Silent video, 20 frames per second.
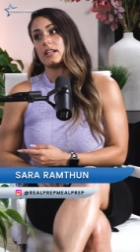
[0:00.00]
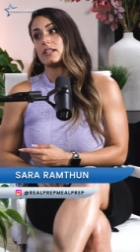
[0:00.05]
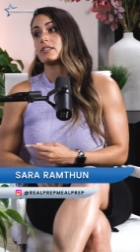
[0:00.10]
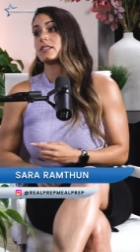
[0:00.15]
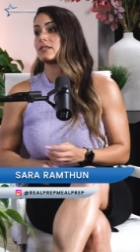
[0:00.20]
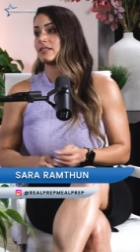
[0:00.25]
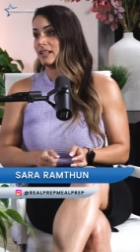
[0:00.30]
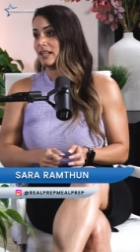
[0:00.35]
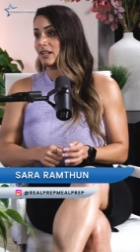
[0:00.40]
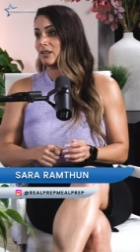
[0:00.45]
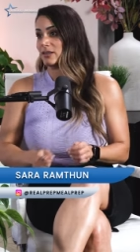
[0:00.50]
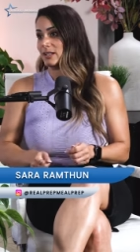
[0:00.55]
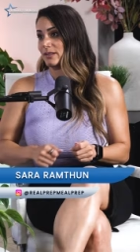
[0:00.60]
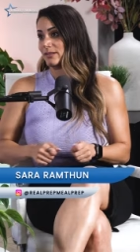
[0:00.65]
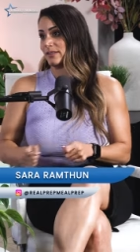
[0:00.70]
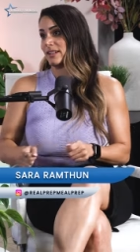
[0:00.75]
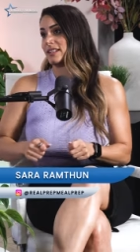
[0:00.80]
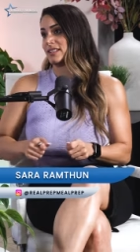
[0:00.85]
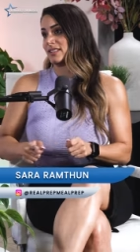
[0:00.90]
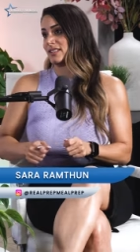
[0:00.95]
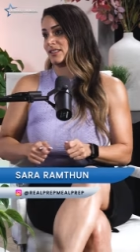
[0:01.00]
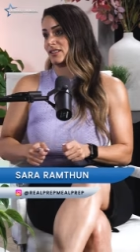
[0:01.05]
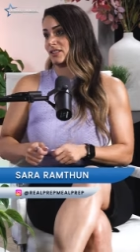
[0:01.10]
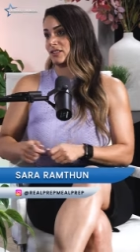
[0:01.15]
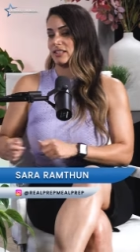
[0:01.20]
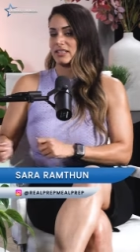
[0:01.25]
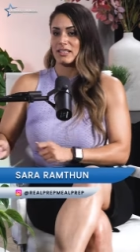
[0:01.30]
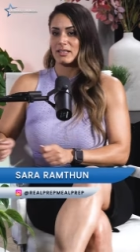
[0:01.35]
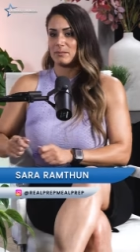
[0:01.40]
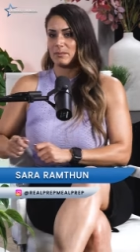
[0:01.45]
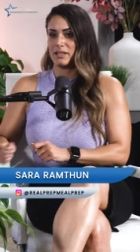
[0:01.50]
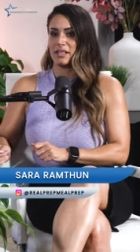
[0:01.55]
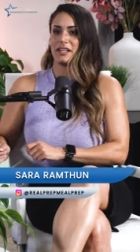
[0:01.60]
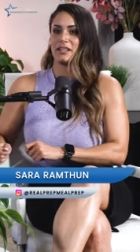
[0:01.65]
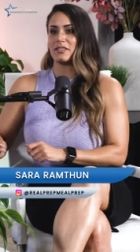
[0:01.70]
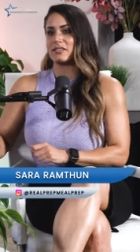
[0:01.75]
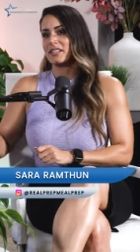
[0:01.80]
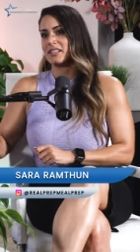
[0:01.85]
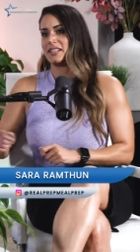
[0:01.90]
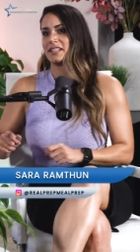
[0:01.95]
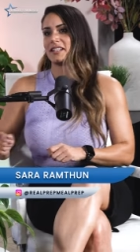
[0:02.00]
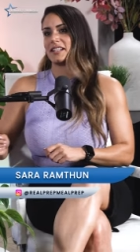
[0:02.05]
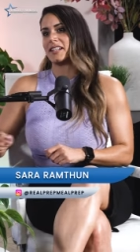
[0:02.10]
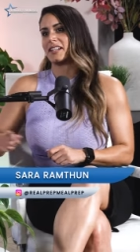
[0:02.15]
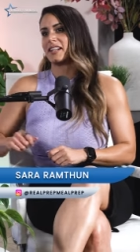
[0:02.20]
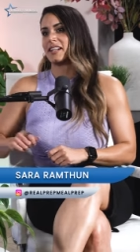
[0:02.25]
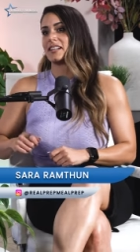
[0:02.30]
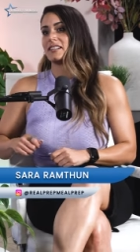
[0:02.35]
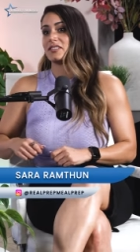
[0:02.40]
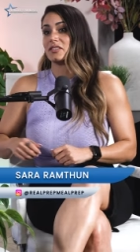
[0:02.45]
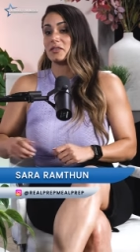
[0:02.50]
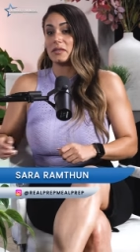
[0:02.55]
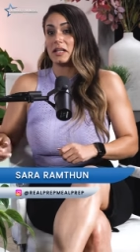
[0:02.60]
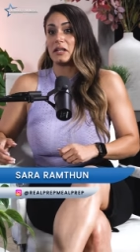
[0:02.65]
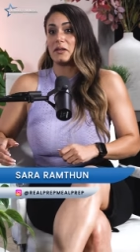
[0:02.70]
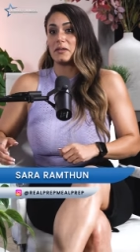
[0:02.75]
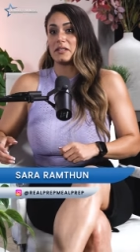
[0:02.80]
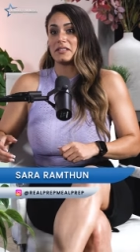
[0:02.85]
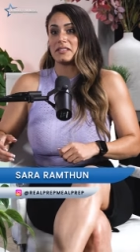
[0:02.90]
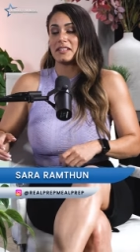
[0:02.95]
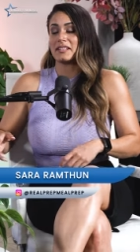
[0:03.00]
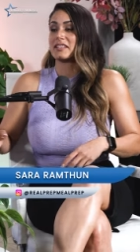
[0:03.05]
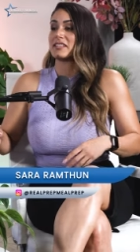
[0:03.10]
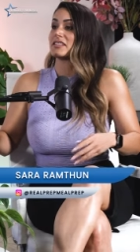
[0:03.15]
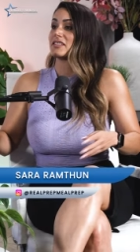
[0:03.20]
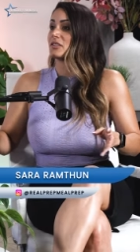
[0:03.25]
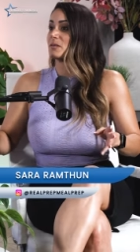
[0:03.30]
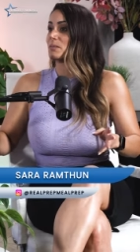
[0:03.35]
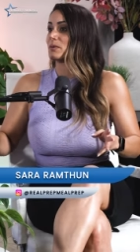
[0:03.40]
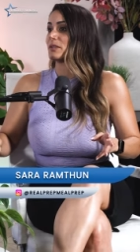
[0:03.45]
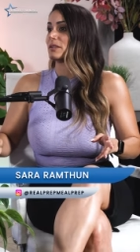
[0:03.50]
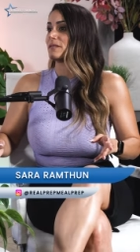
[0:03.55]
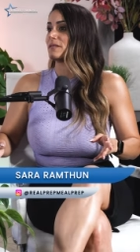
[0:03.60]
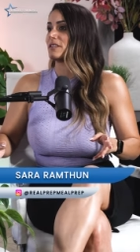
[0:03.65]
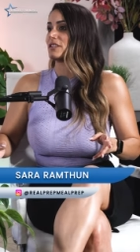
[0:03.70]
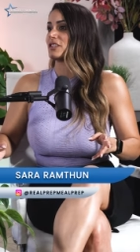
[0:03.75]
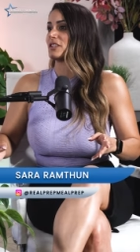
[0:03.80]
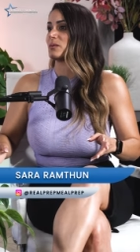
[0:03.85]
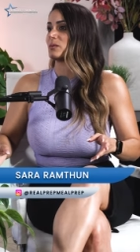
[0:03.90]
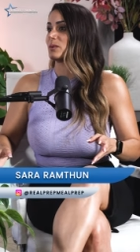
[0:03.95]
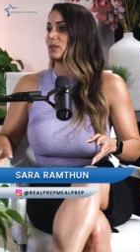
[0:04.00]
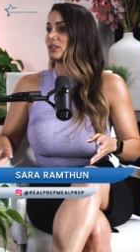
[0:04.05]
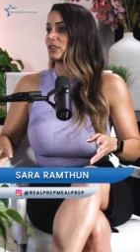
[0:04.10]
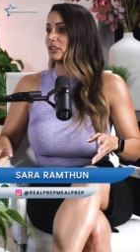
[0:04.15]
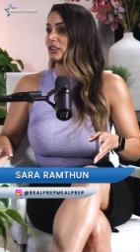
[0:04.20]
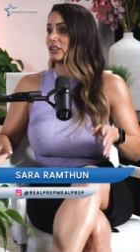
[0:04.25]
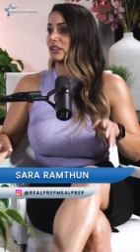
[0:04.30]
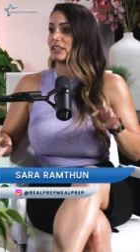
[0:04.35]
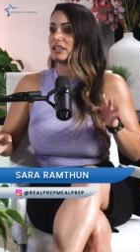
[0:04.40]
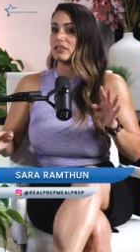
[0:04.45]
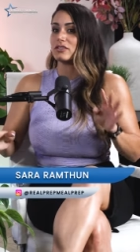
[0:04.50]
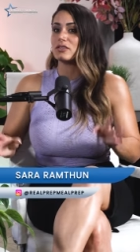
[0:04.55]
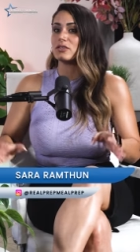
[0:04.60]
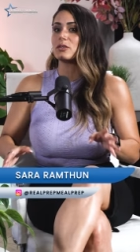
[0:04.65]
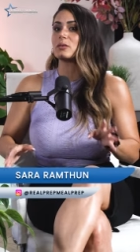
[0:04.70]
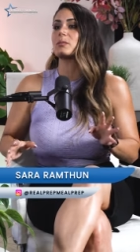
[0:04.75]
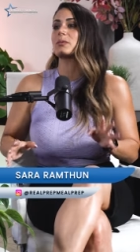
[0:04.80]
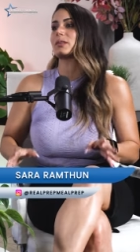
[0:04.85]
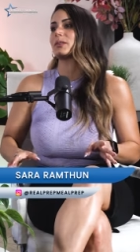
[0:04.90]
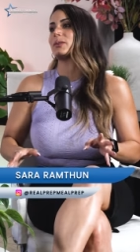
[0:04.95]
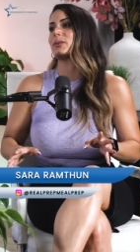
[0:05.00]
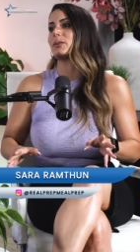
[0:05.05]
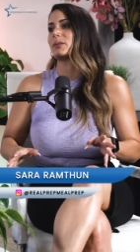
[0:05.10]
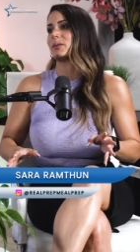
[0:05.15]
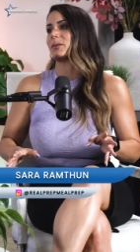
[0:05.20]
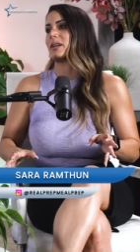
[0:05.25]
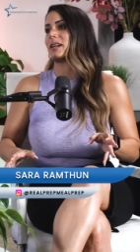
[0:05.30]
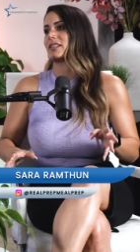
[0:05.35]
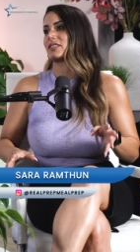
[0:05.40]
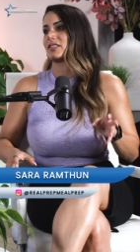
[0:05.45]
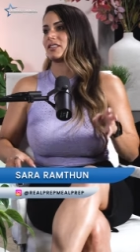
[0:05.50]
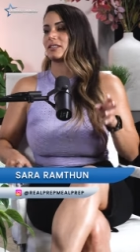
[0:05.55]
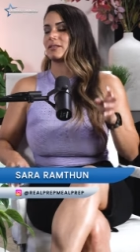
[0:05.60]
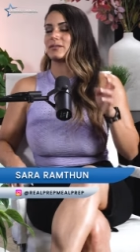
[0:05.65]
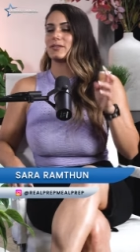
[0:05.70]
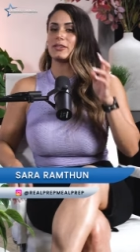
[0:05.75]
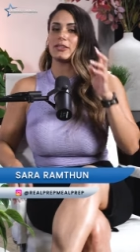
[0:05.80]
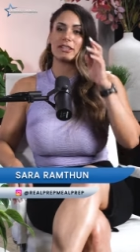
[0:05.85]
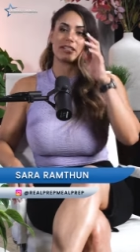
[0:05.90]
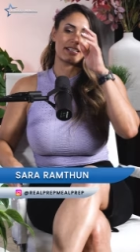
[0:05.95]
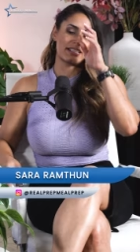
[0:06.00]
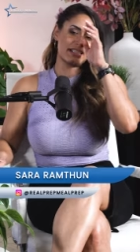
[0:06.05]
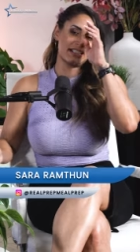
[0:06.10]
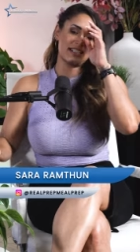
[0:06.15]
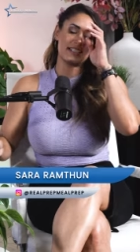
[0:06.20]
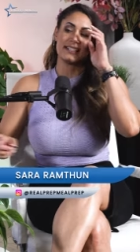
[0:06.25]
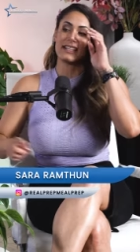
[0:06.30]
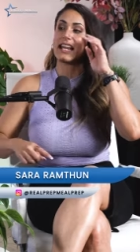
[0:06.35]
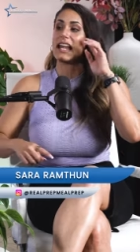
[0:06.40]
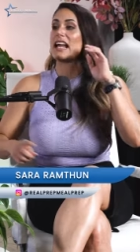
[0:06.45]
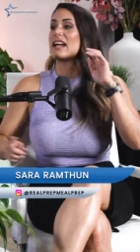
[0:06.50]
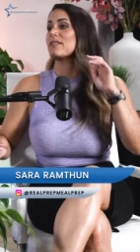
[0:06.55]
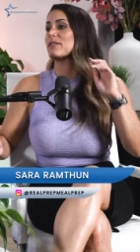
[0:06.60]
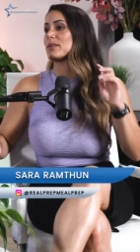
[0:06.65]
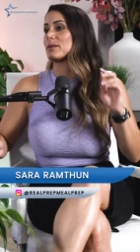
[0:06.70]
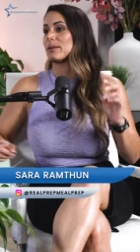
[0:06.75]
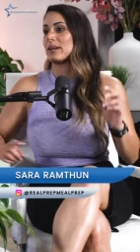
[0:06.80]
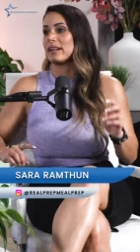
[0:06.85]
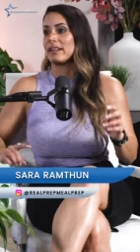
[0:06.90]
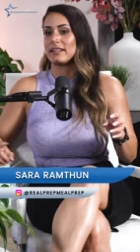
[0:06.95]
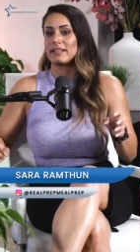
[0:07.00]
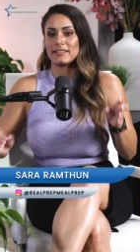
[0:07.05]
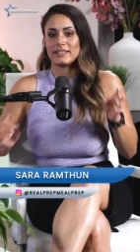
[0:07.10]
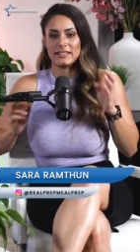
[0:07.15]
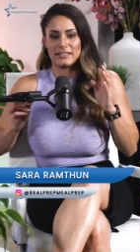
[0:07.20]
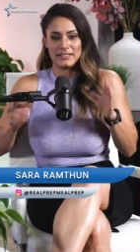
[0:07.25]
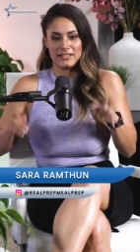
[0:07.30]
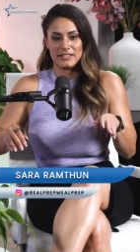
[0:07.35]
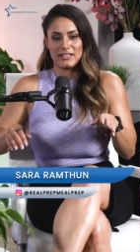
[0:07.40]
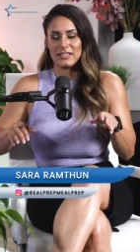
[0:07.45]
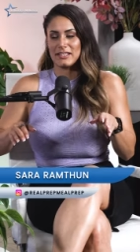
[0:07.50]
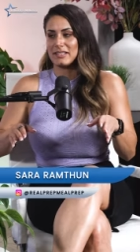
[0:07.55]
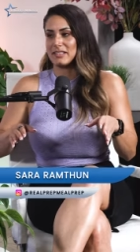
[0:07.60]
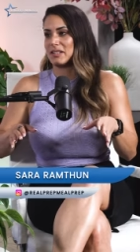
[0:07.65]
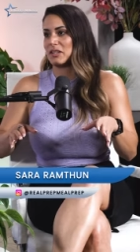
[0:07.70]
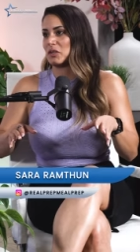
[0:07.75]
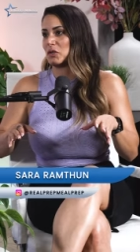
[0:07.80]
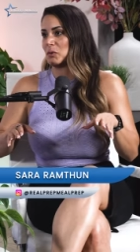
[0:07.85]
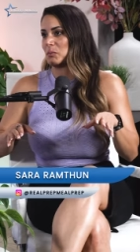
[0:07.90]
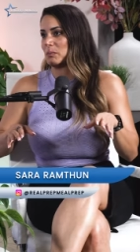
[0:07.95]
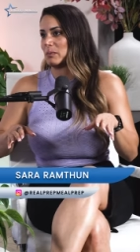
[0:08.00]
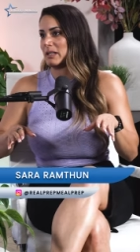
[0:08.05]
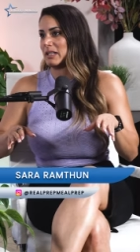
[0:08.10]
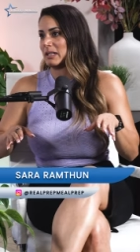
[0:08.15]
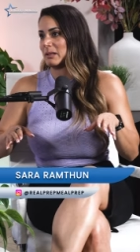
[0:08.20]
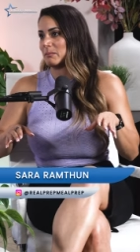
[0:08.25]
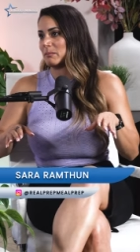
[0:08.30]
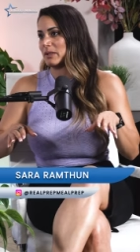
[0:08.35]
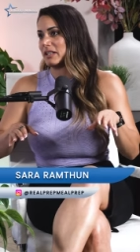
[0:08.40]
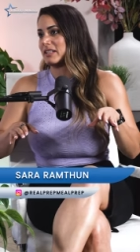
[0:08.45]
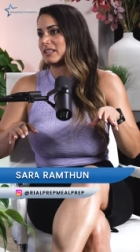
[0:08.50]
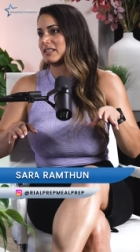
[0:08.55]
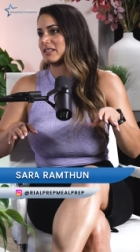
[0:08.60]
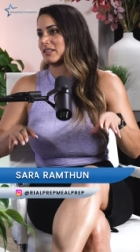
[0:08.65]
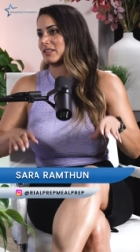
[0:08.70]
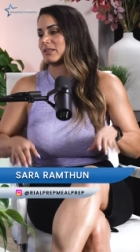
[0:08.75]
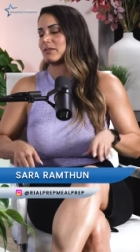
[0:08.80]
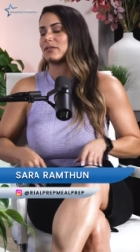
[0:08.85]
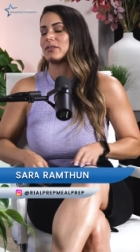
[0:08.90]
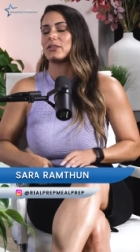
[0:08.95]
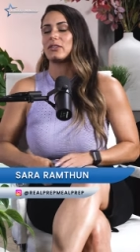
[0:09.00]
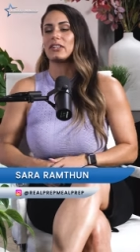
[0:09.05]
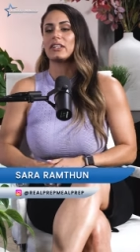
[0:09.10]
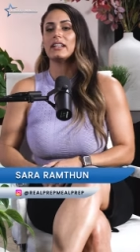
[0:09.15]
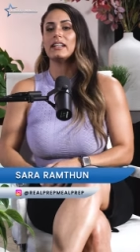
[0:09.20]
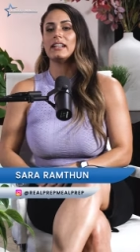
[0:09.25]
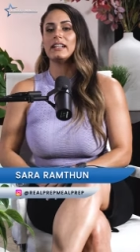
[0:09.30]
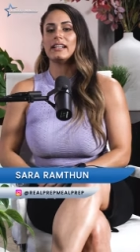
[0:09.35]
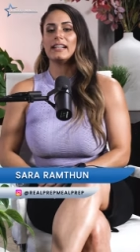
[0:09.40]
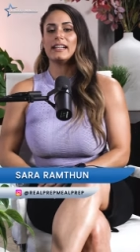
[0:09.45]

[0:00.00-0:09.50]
So now he races there, gets his potatoes. Da, da, da, da, So now he's like this super efficient worker. He's super cool to watch on the floor because he's everywhere and he's like just this little mini beast on the floor.